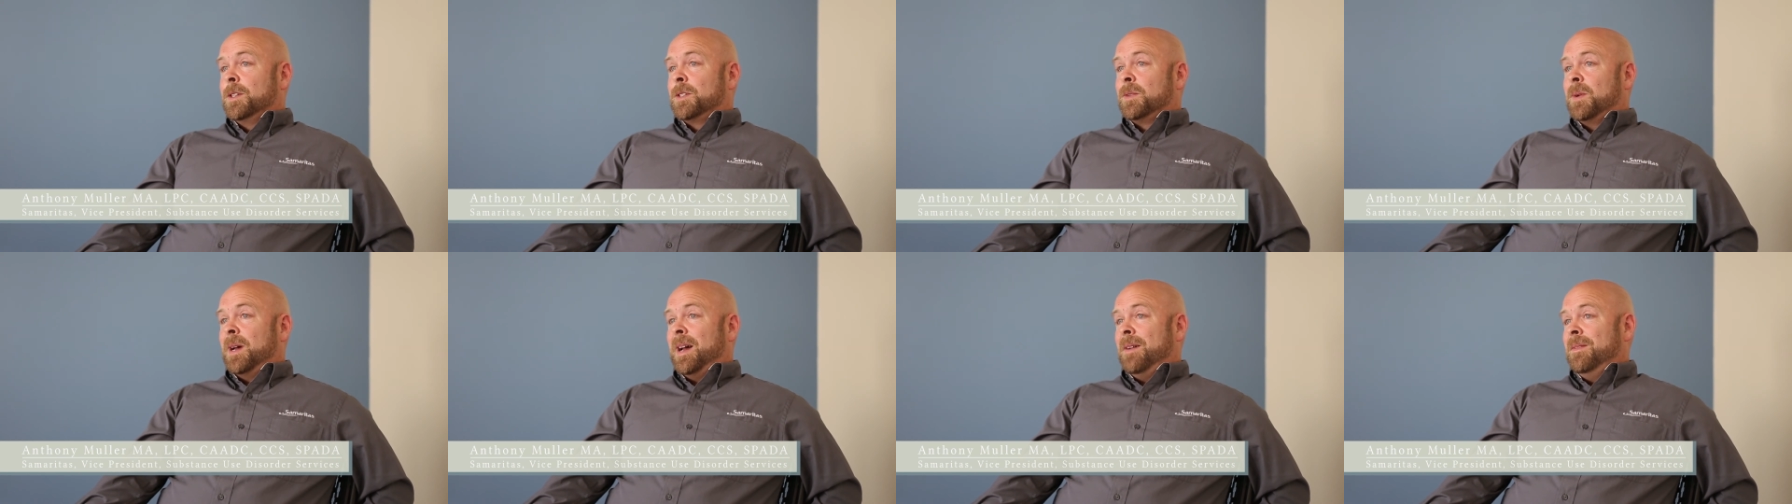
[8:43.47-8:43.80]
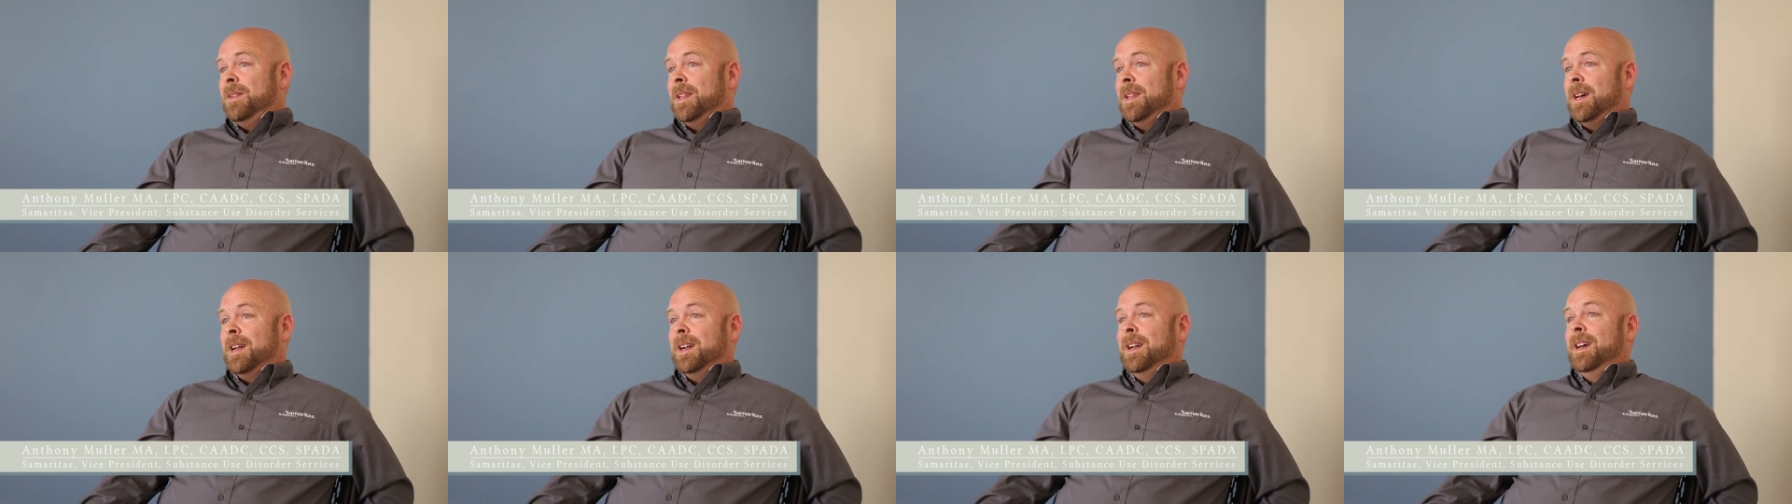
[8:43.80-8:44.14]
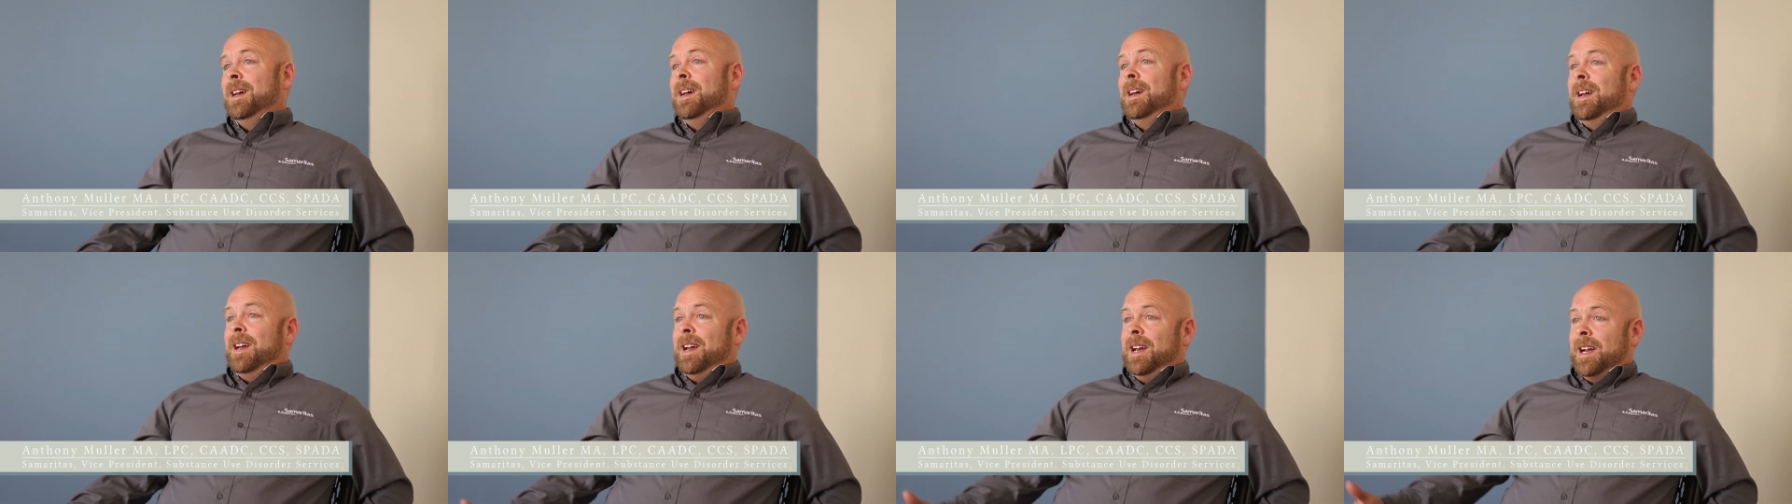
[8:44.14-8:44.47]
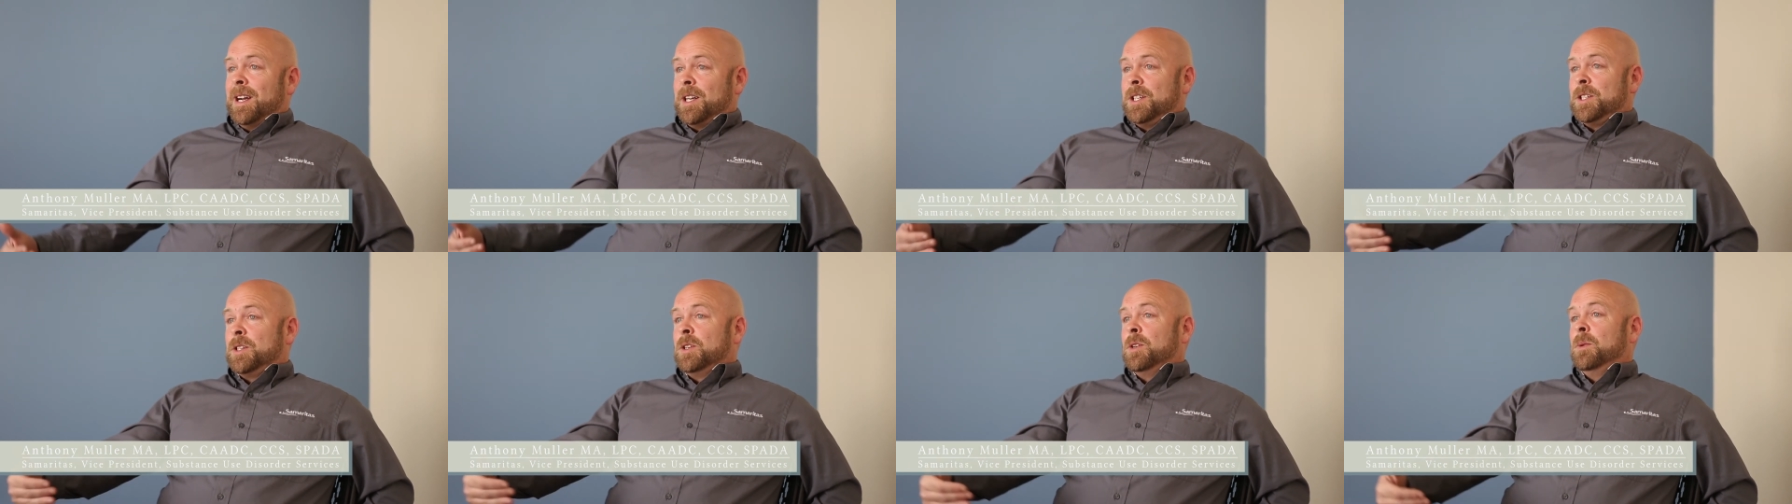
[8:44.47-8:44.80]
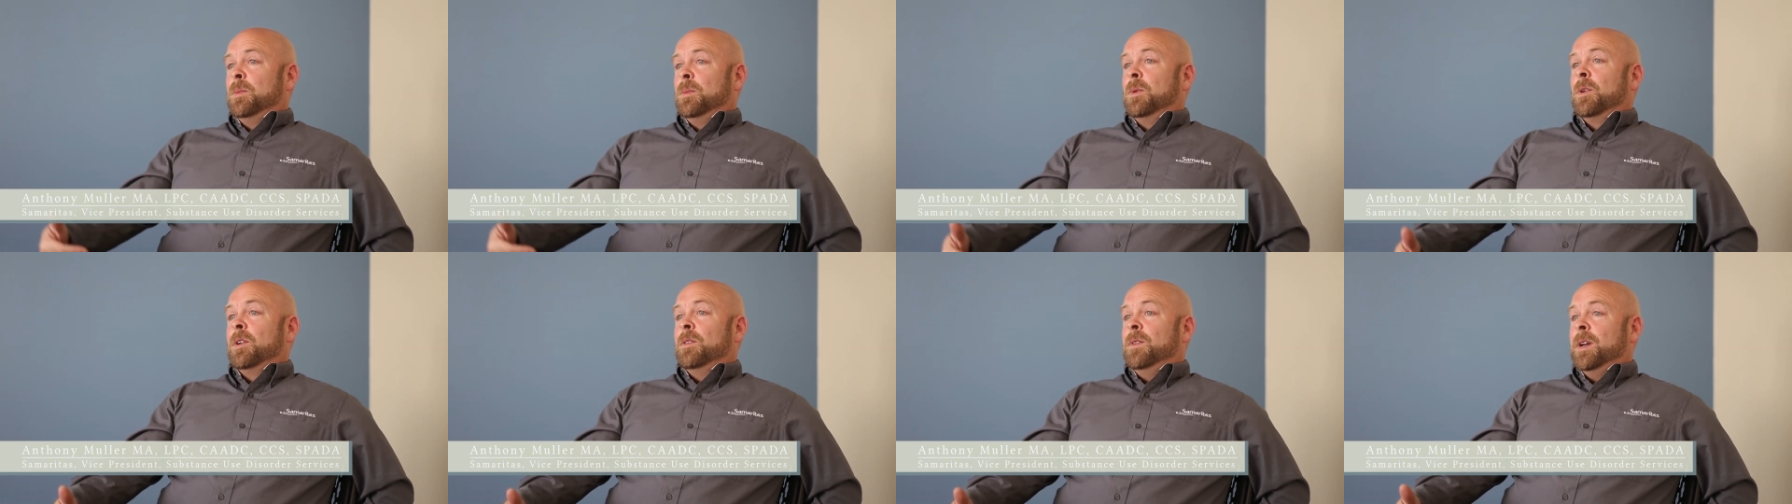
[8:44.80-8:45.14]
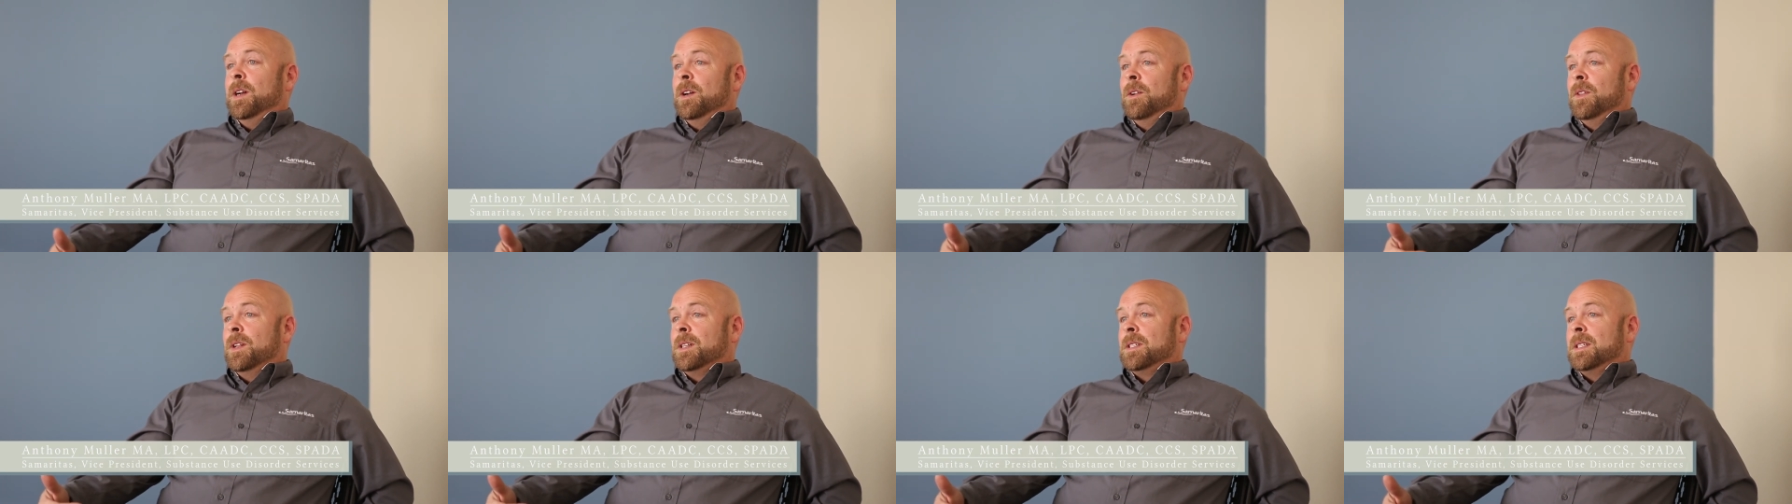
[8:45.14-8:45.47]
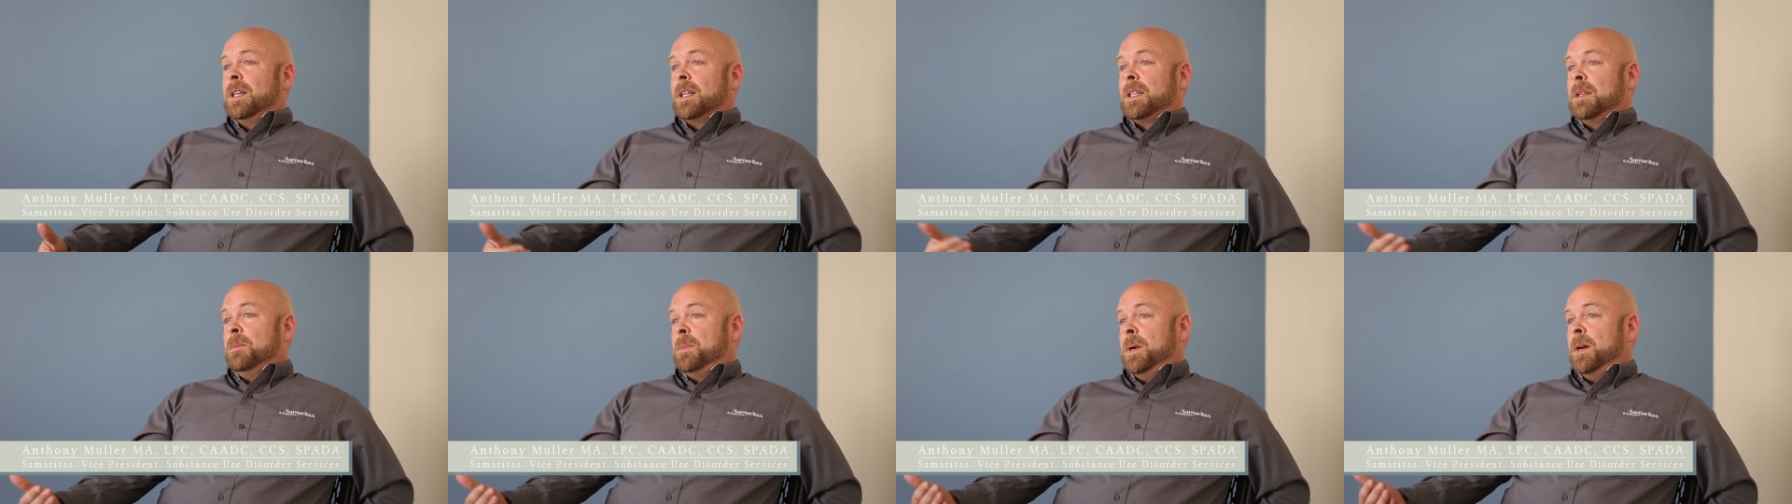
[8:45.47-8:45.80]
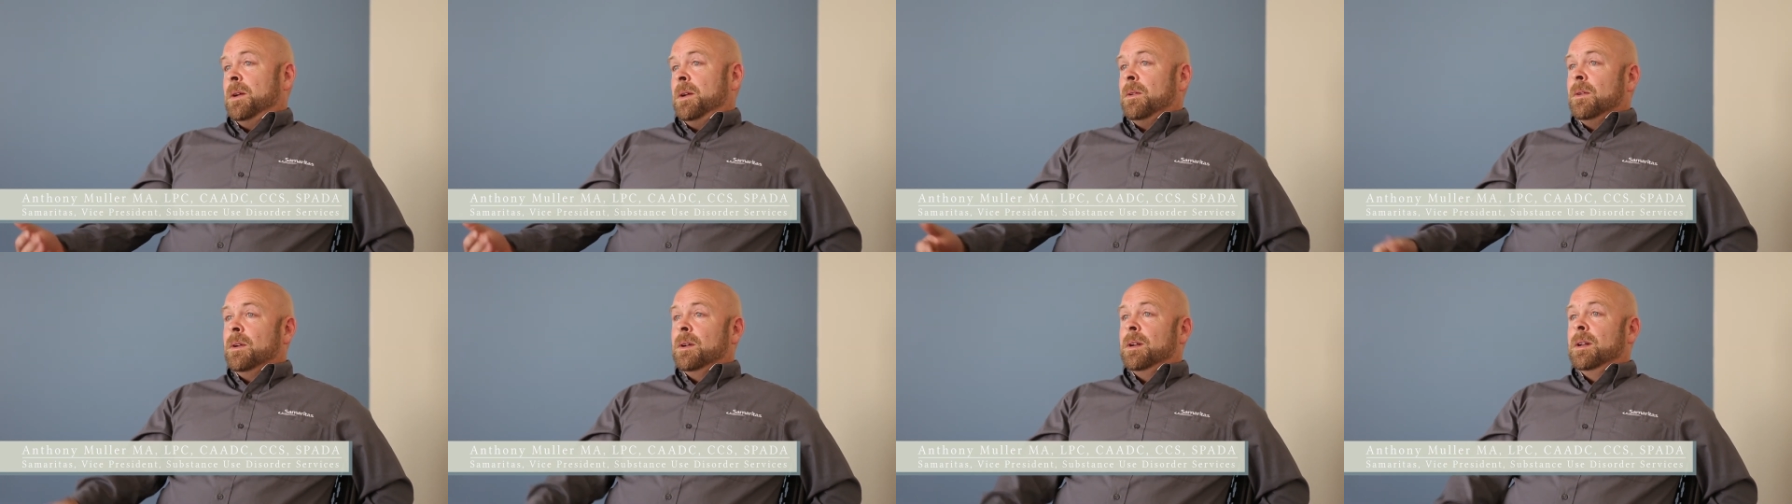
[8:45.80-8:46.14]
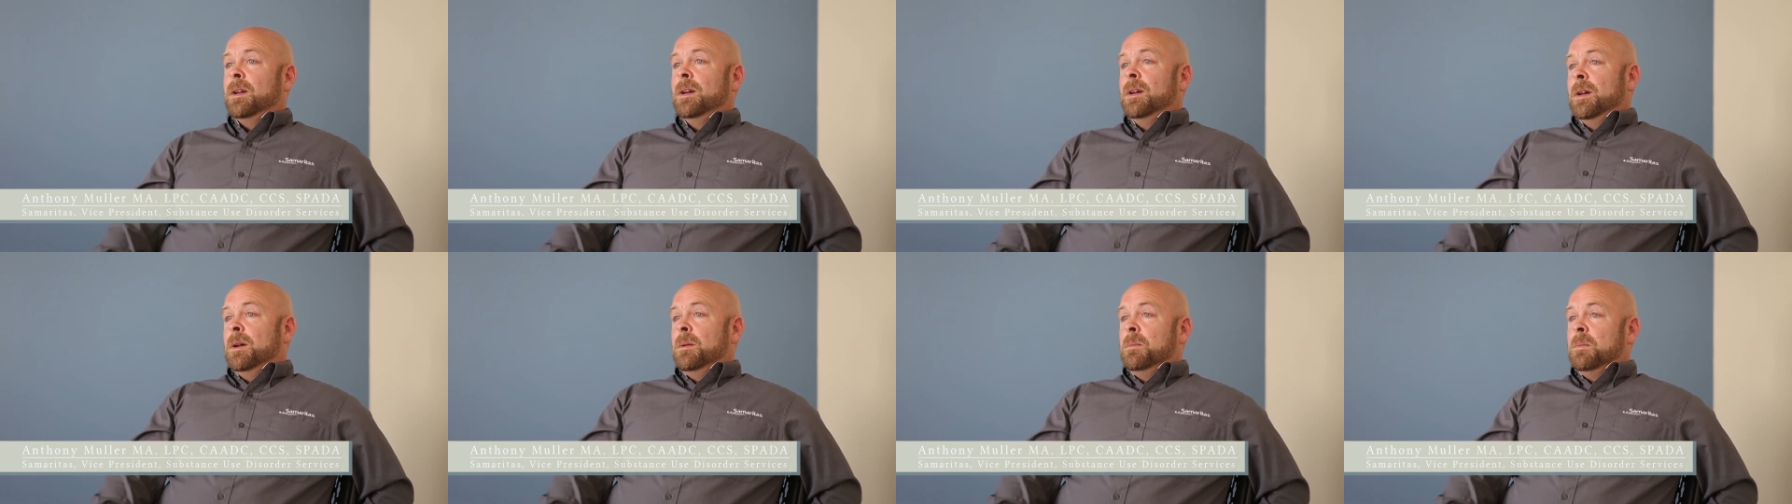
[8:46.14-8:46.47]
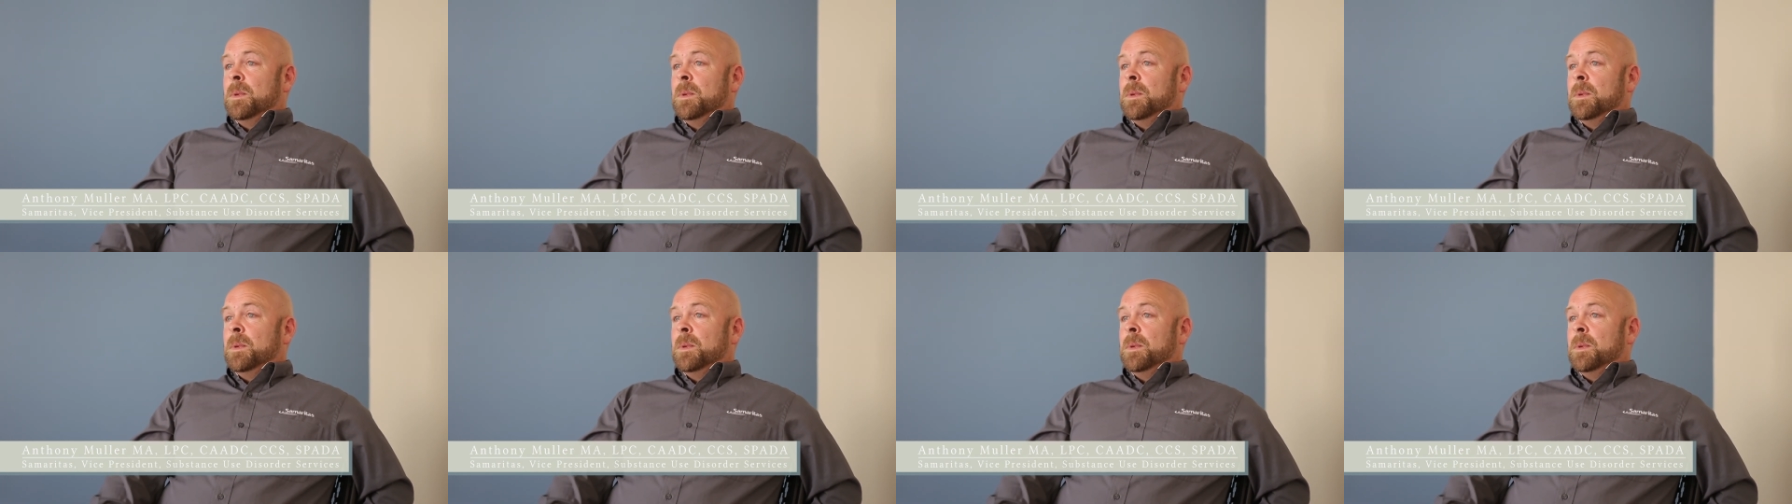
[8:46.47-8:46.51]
And so having that external motivator that's not the parent